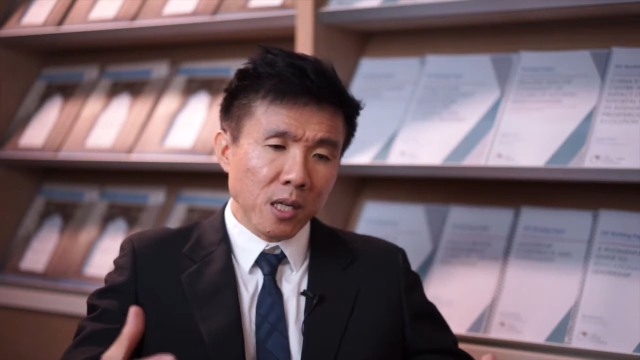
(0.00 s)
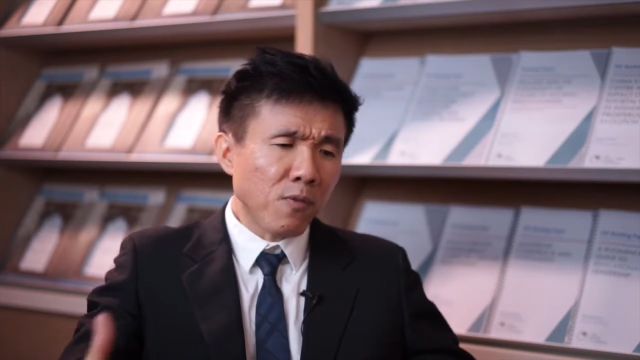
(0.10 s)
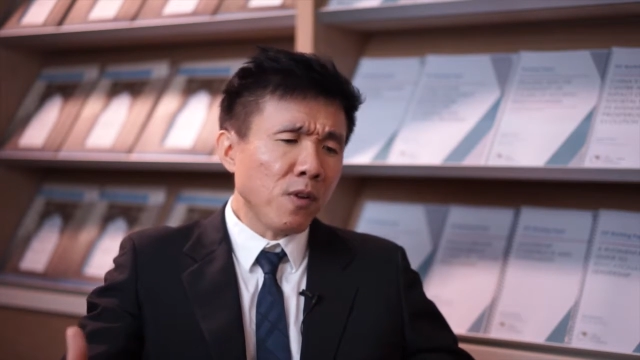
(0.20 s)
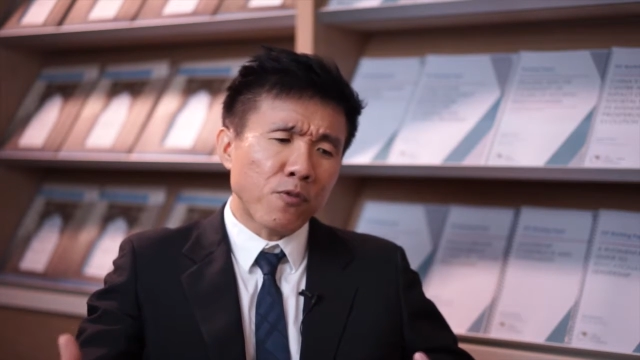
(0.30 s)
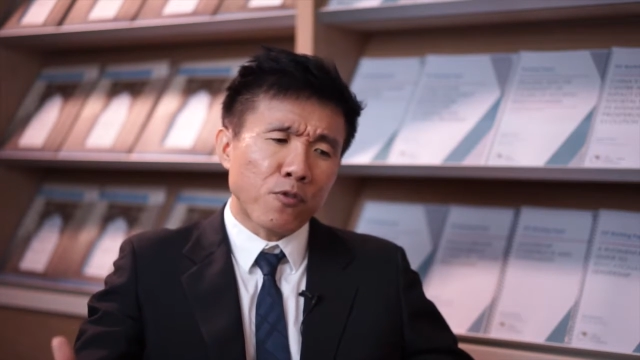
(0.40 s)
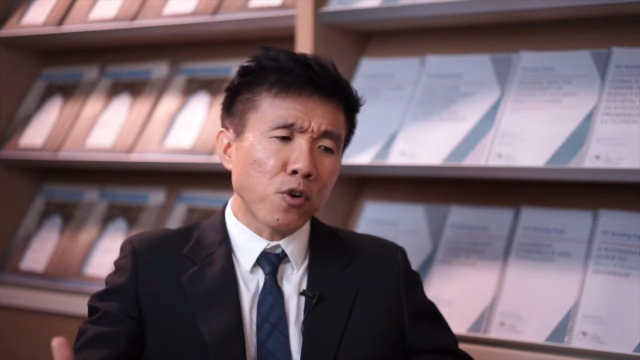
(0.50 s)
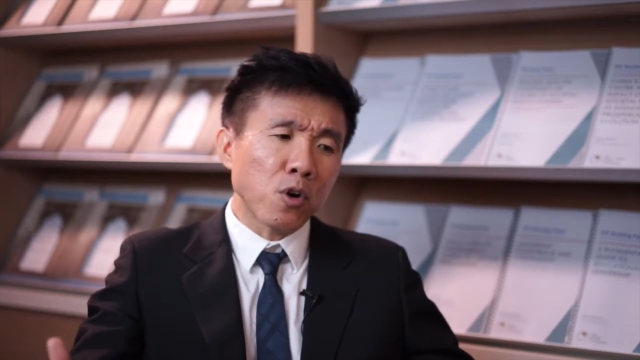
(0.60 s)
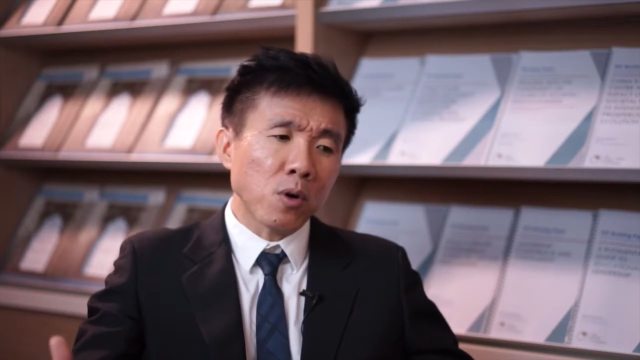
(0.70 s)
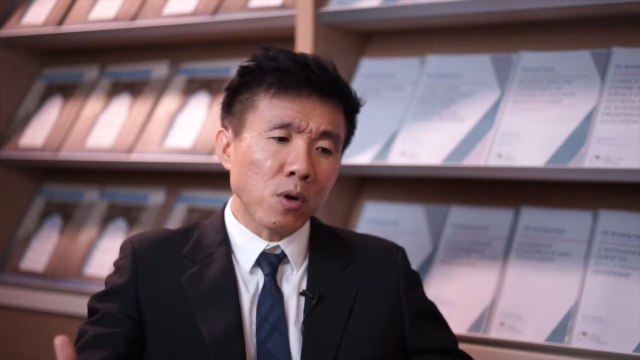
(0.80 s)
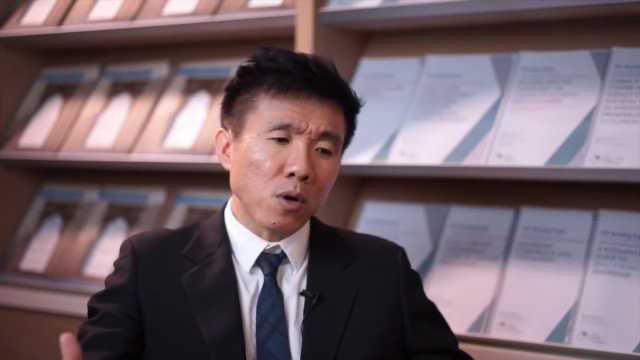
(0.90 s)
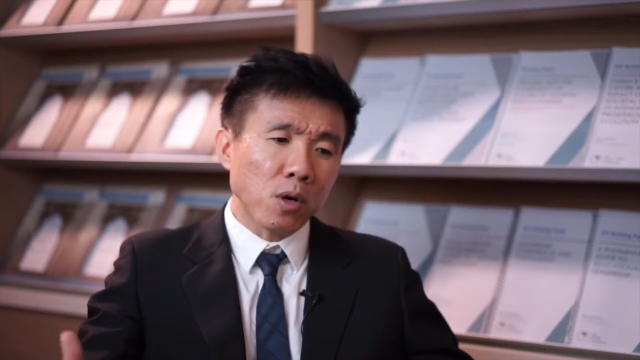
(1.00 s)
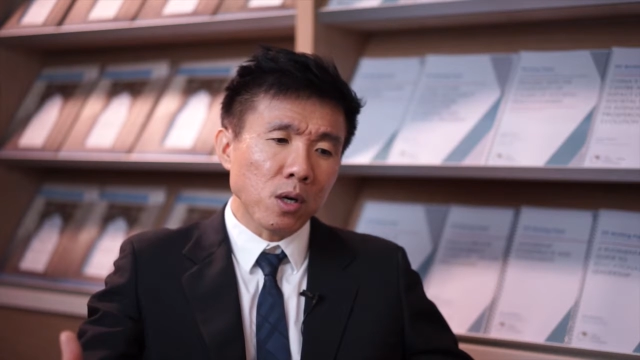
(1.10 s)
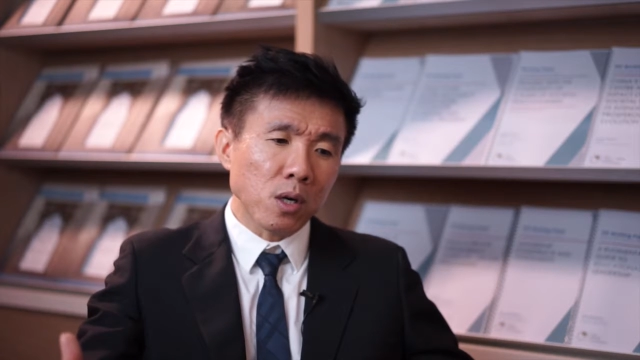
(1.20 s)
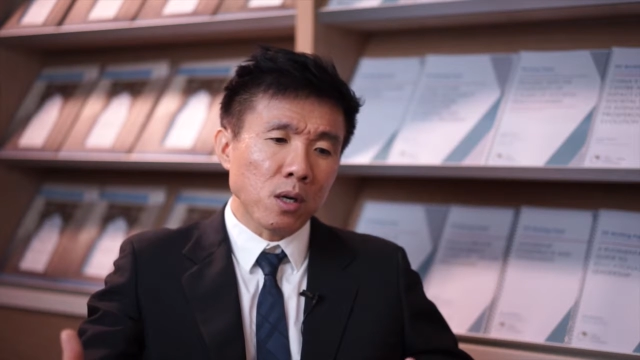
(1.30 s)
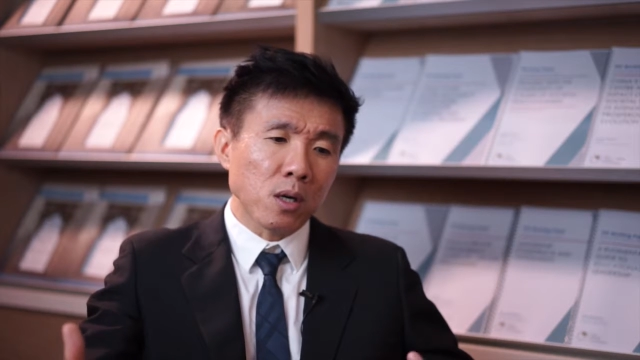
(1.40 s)
even for
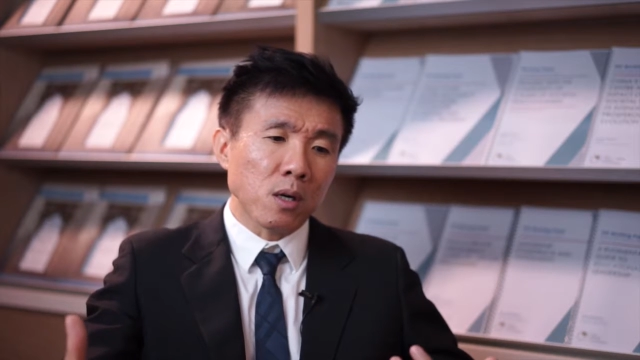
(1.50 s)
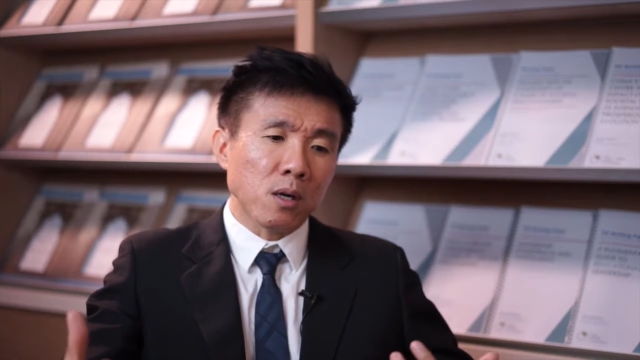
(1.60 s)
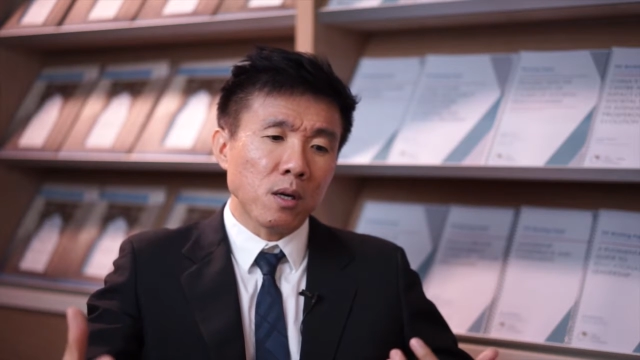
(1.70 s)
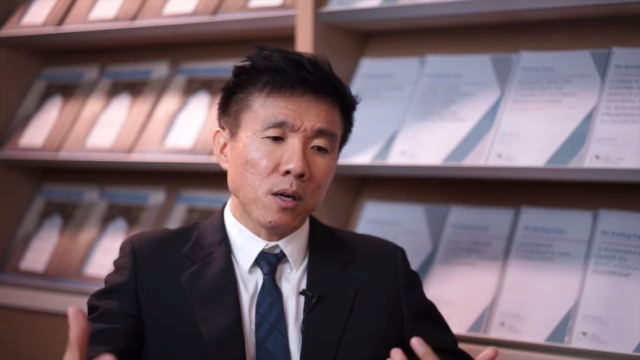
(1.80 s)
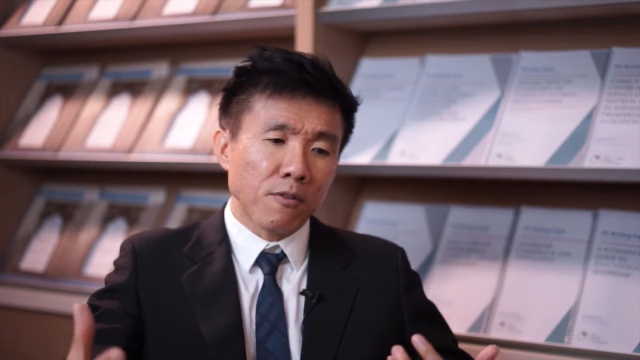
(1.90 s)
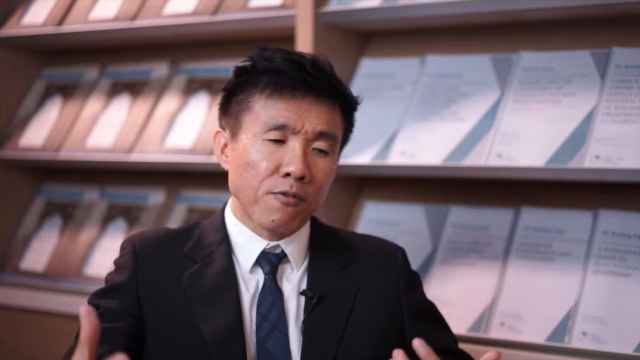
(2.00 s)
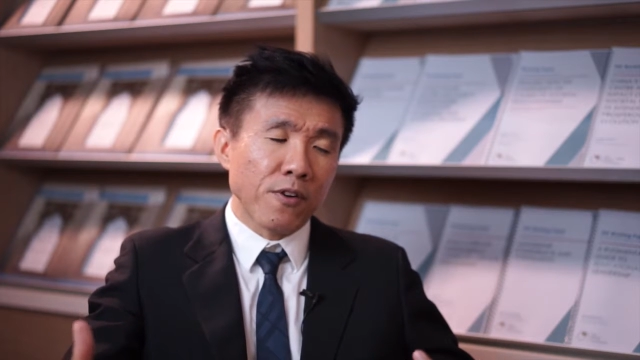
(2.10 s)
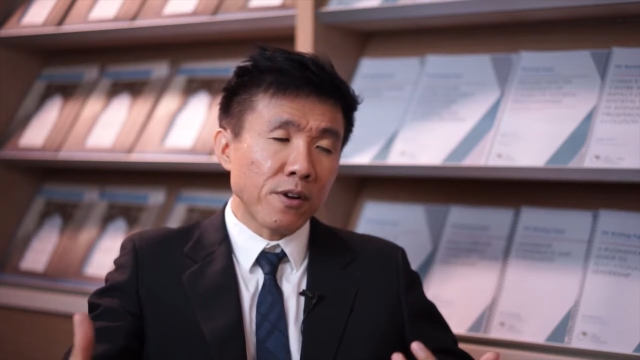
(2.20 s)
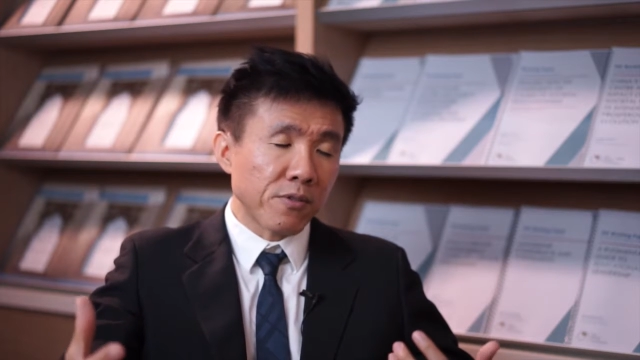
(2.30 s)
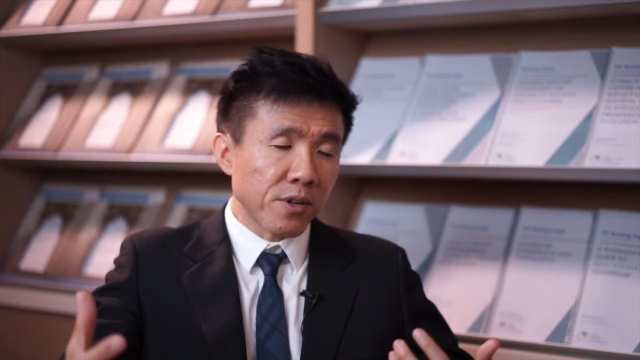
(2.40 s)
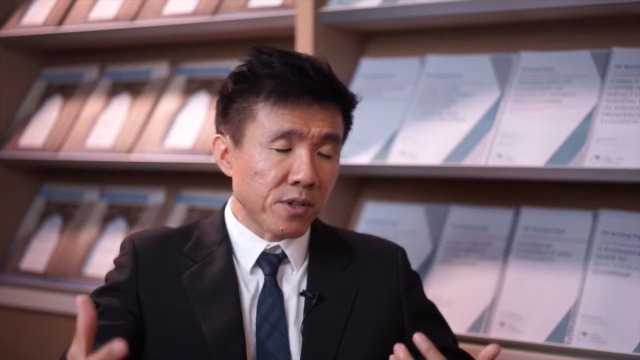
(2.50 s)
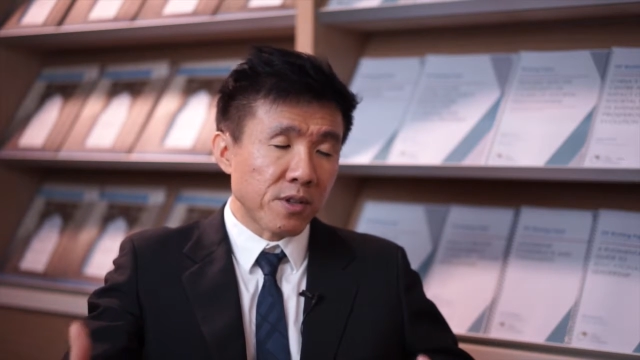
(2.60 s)
a very